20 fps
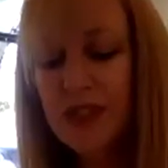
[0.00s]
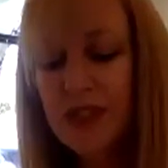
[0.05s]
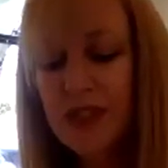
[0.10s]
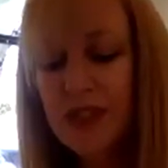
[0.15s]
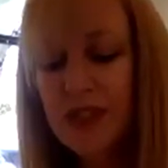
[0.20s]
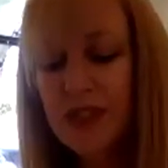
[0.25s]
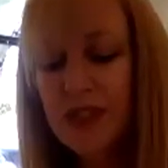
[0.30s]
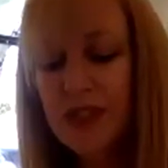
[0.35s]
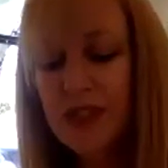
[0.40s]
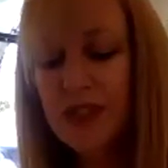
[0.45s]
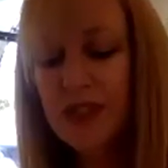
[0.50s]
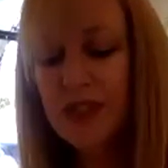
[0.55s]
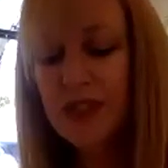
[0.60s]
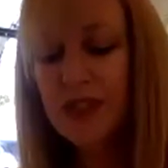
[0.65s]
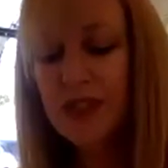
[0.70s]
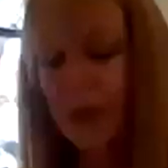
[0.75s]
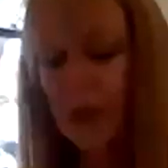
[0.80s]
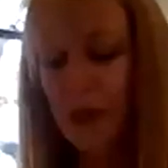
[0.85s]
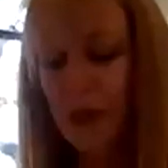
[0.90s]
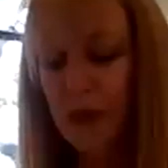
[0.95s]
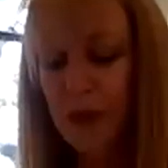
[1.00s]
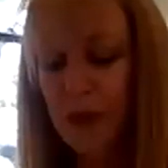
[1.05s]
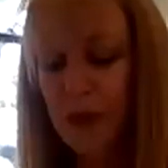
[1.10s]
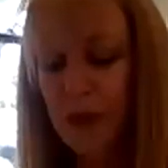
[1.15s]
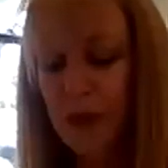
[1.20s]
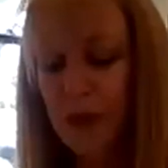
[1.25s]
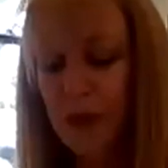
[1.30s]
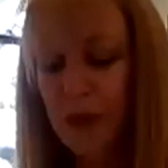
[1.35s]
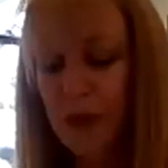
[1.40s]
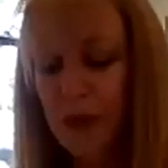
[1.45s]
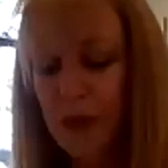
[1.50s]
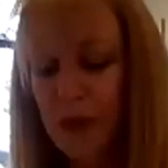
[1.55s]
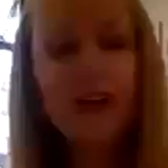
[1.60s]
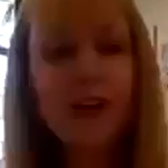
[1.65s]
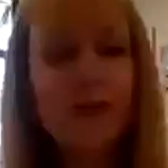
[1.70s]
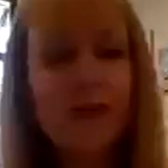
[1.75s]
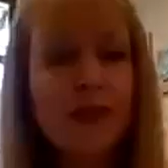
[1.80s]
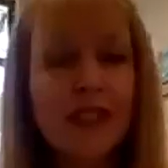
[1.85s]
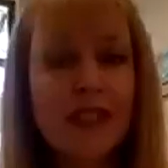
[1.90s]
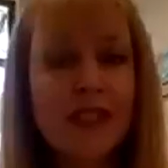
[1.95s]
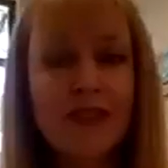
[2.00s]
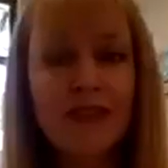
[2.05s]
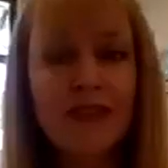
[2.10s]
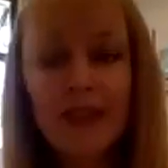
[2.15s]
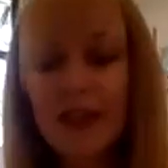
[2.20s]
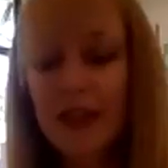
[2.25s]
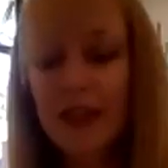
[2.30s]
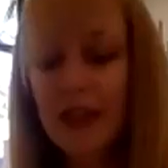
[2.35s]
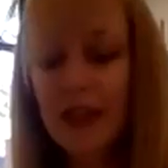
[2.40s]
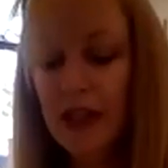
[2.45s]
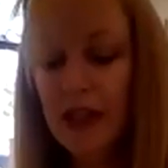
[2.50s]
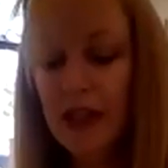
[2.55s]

know, be, and receive?